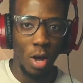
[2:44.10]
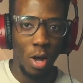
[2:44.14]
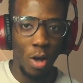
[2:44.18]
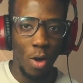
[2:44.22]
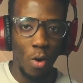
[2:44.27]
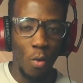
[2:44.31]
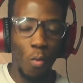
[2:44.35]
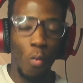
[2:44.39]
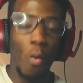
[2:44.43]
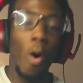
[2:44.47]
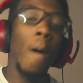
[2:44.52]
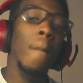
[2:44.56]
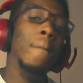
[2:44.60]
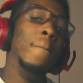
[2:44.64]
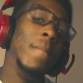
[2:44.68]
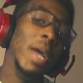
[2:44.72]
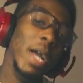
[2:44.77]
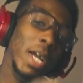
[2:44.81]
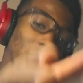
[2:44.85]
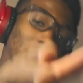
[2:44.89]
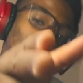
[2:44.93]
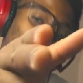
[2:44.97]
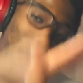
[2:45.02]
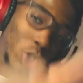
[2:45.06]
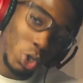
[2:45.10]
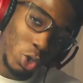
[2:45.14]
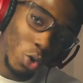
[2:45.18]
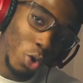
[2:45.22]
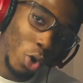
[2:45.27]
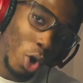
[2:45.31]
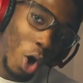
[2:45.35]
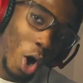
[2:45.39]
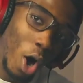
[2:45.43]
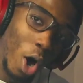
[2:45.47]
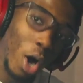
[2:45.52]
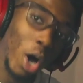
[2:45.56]
What made
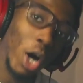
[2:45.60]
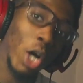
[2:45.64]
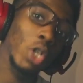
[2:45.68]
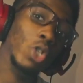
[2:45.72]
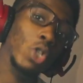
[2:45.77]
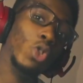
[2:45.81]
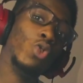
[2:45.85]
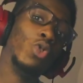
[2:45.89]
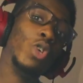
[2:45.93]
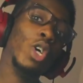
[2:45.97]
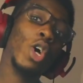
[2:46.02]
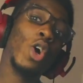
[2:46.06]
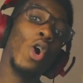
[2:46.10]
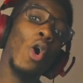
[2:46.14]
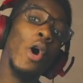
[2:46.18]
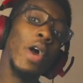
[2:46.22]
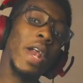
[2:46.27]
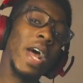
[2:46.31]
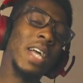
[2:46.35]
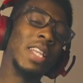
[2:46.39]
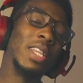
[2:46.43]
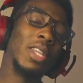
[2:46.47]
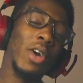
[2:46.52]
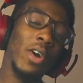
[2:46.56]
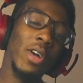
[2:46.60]
you lot drink all that